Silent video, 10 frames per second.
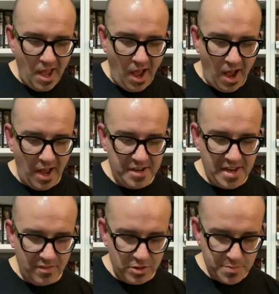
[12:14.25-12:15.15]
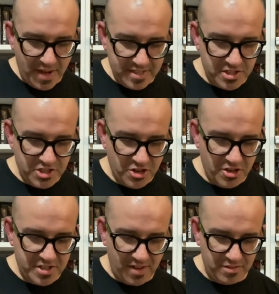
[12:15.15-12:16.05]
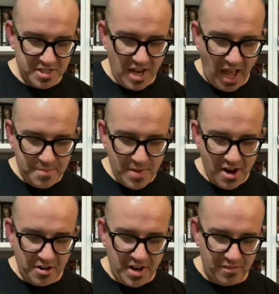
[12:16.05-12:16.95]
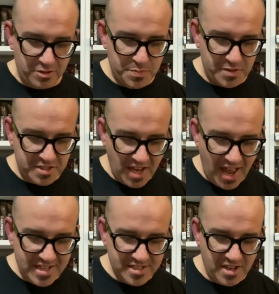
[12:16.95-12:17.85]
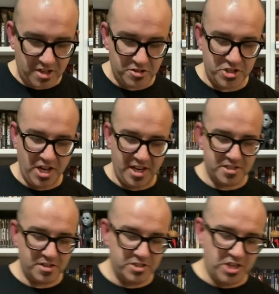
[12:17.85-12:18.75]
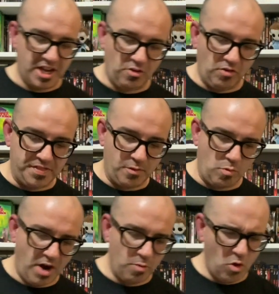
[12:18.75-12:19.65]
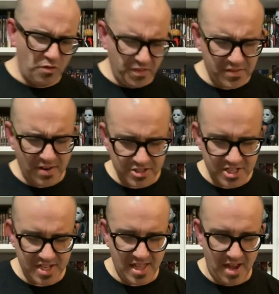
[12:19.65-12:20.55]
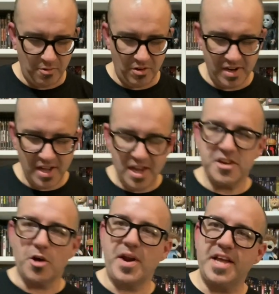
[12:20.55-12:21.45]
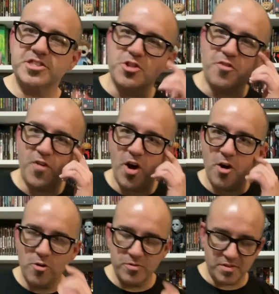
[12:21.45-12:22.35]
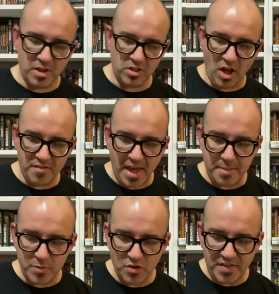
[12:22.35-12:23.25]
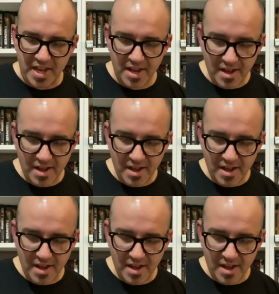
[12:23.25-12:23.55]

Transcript: Devil's Messenger, Devil's Nightmare, Devil's Possessed, Dr. Jekyll and the Werewolf. I've never seen that one. Don't Answer the Phone, love that movie.